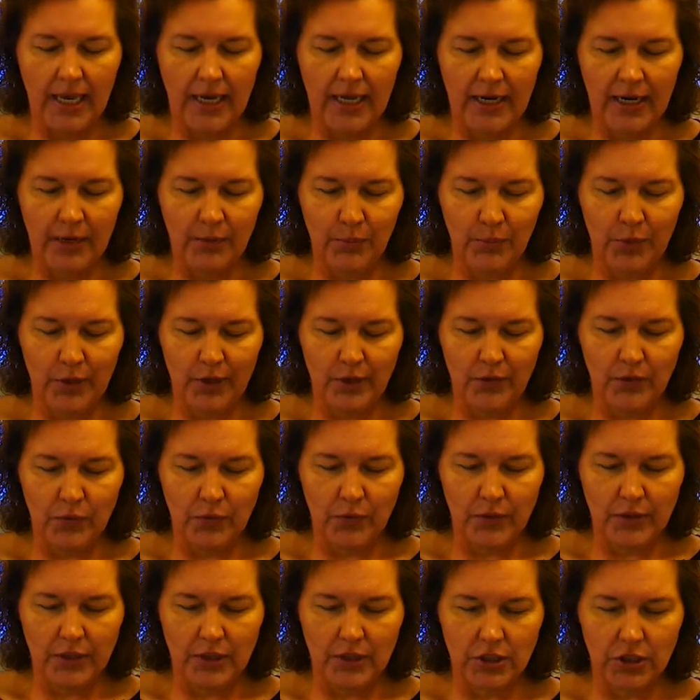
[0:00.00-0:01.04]
And I pray,
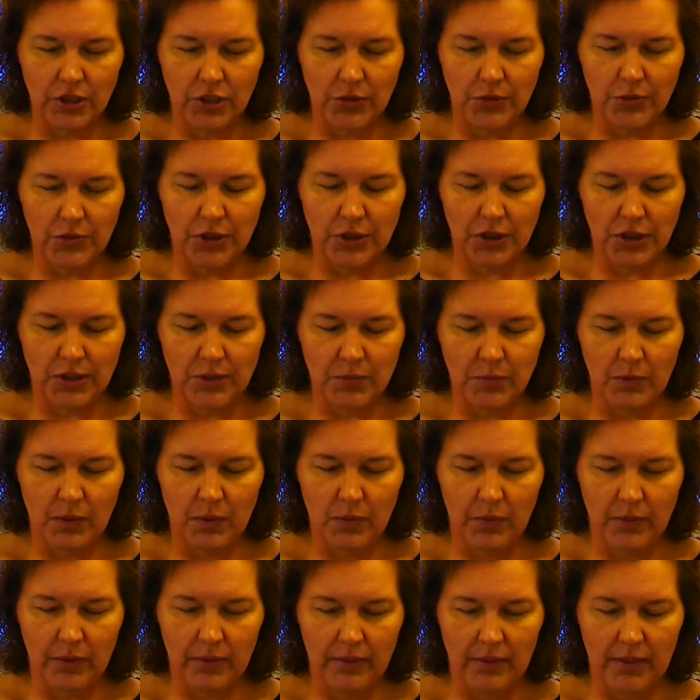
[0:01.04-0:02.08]
Lord, that you would just
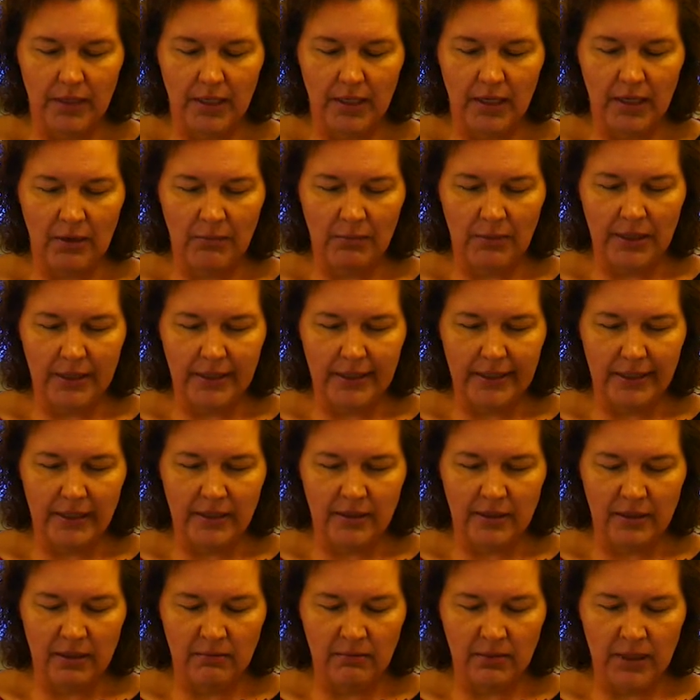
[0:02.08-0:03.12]
be with them and
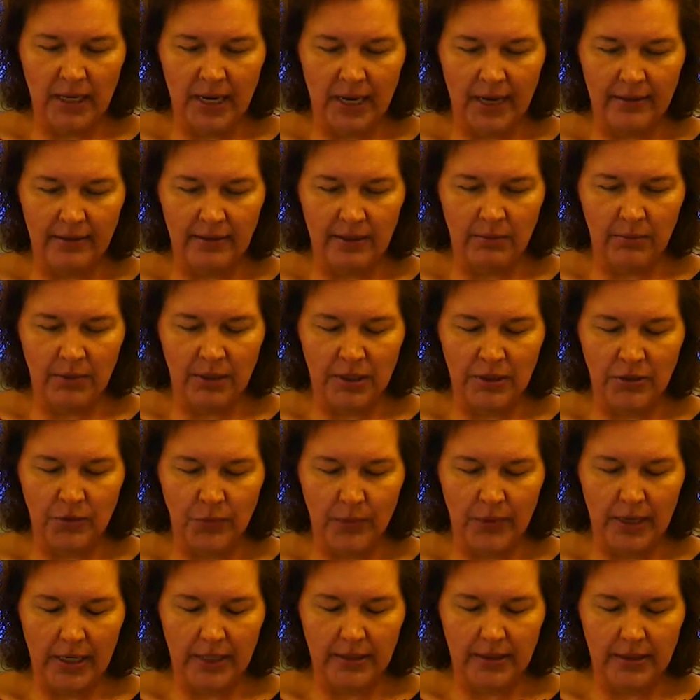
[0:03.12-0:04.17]
lead them, guide them, and
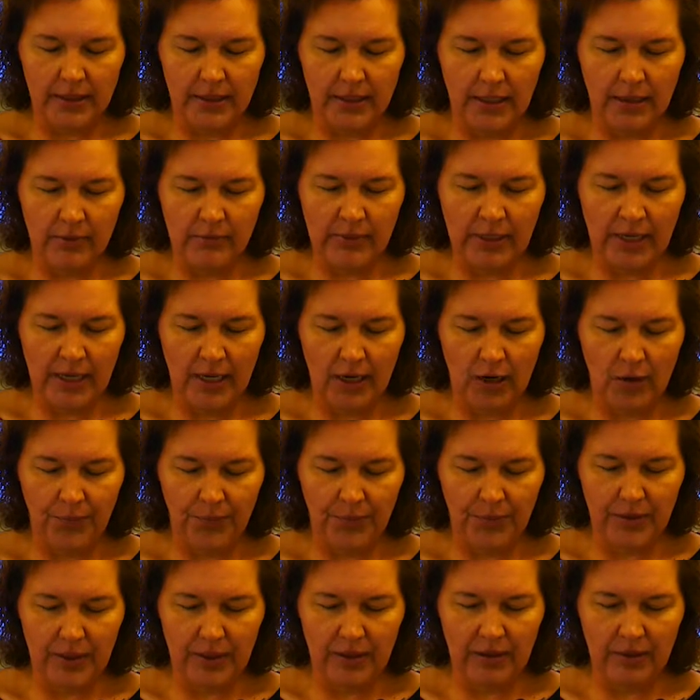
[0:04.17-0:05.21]
direct them, and help
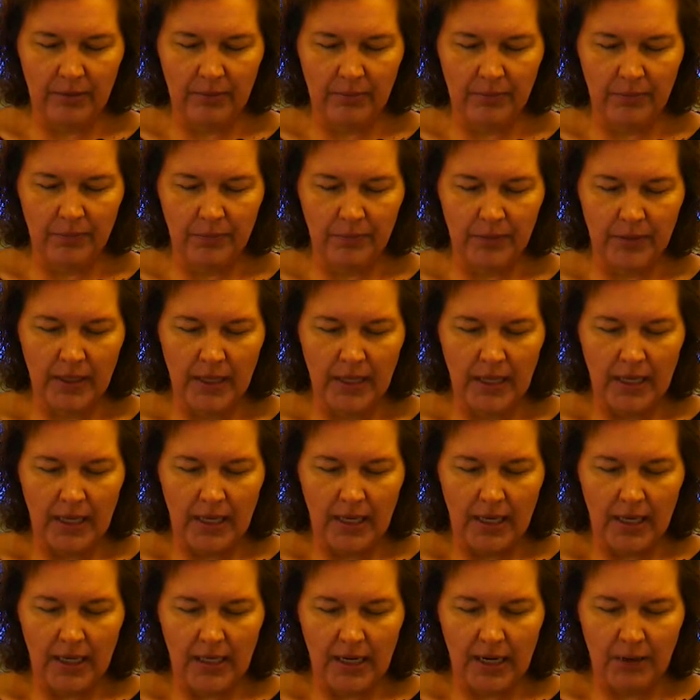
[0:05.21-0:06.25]
them.
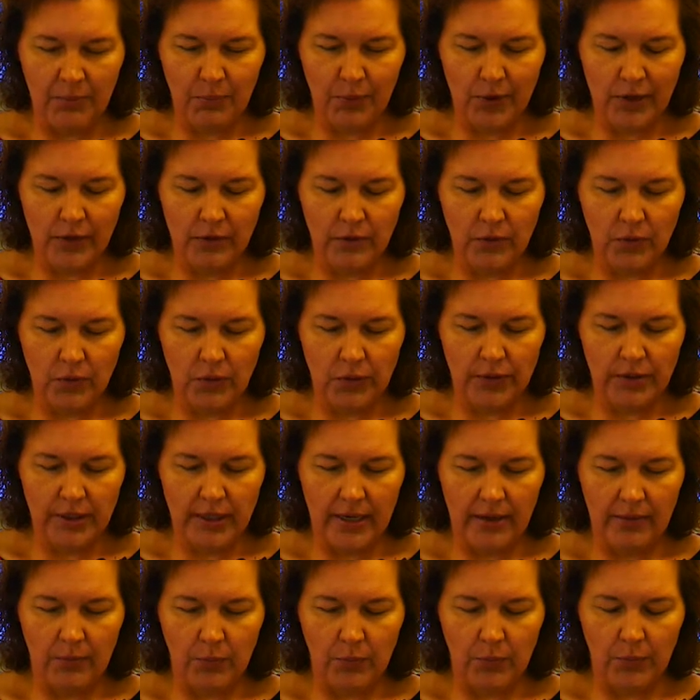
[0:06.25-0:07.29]
And I pray, Lord,
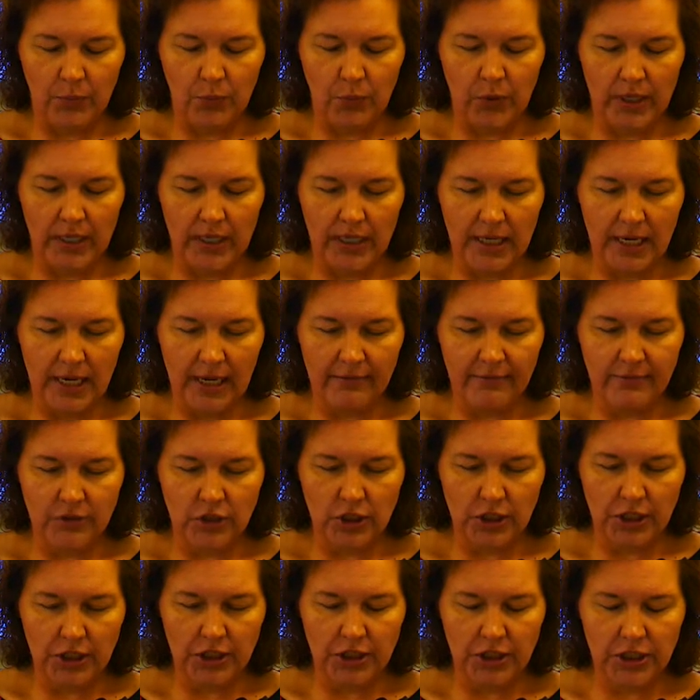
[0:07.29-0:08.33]
that when we can have
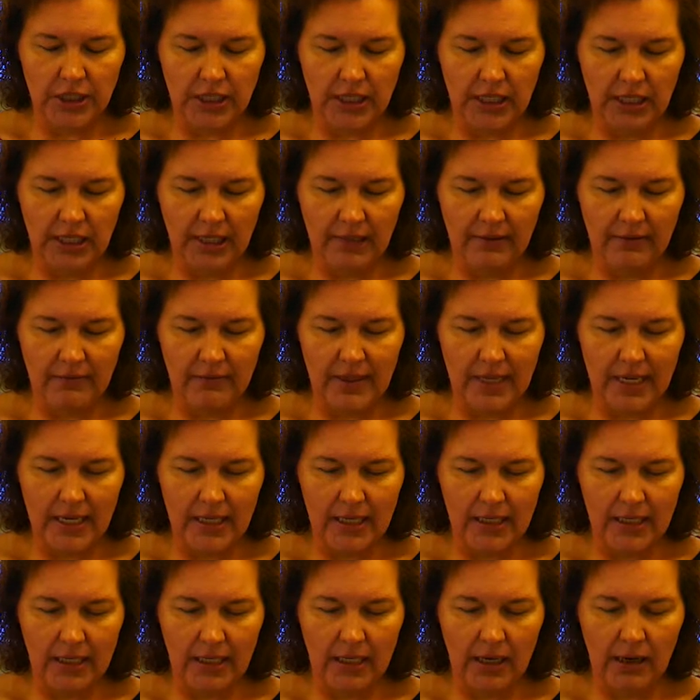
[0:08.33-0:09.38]
church again, that they
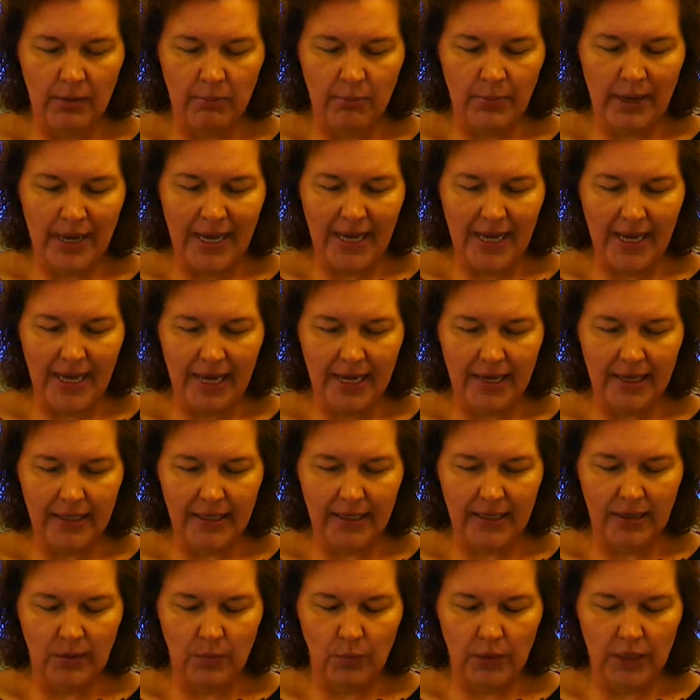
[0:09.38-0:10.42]
can come
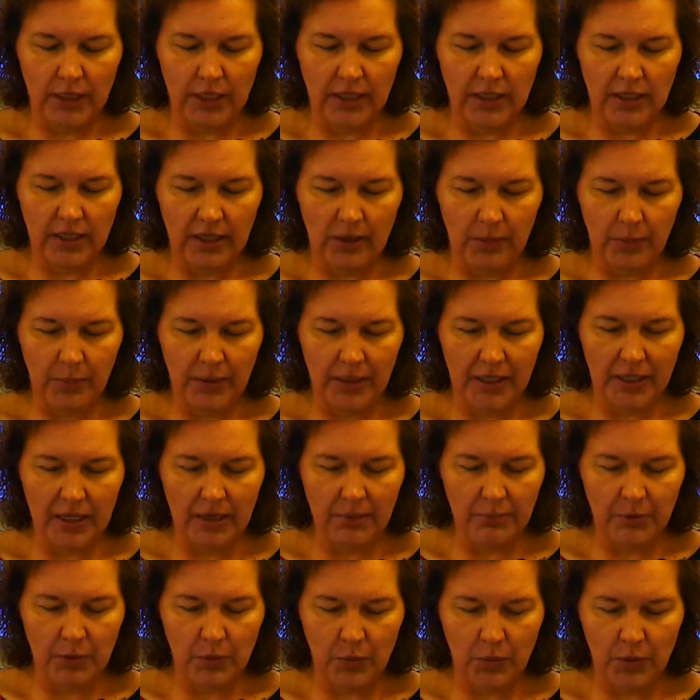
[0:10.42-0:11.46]
back, and we can go pick
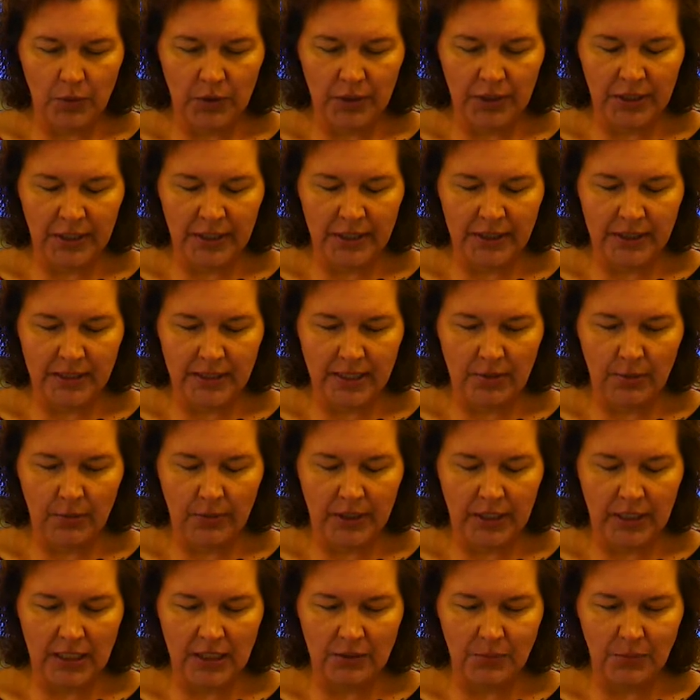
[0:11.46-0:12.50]
up the ones that
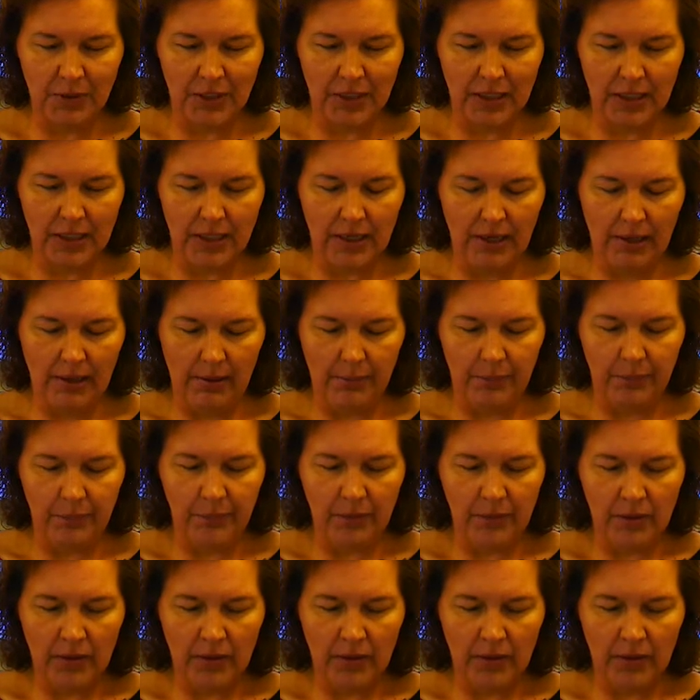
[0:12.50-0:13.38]
we need to pick up.